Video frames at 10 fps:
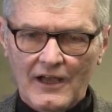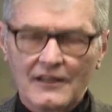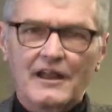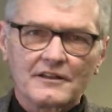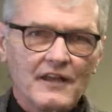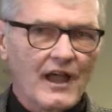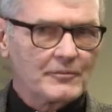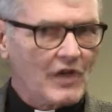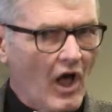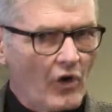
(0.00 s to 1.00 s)
A lot of
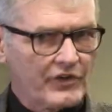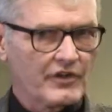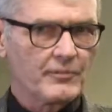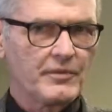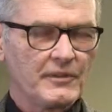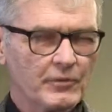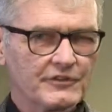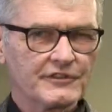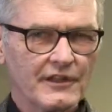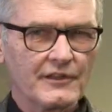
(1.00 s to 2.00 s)
times I'll hear people
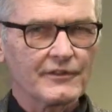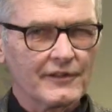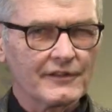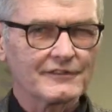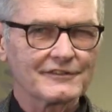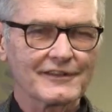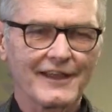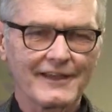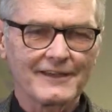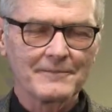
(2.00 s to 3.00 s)
say things
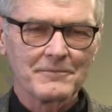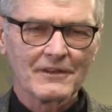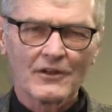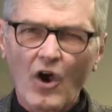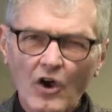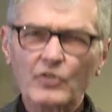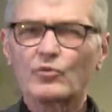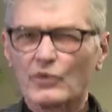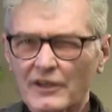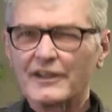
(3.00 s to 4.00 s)
like, aren't
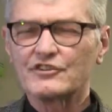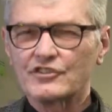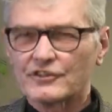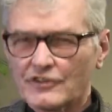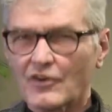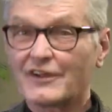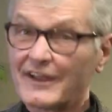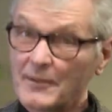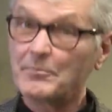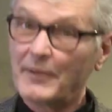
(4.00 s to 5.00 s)
religions all
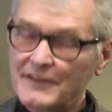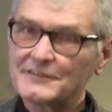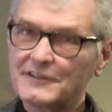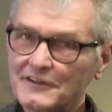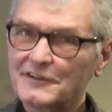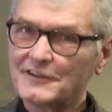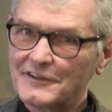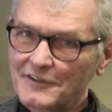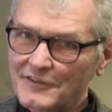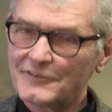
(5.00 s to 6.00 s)
kind of
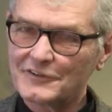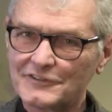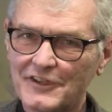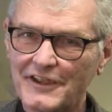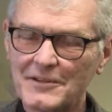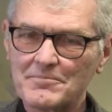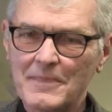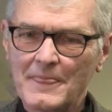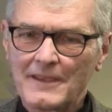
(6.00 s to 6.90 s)
basically the same?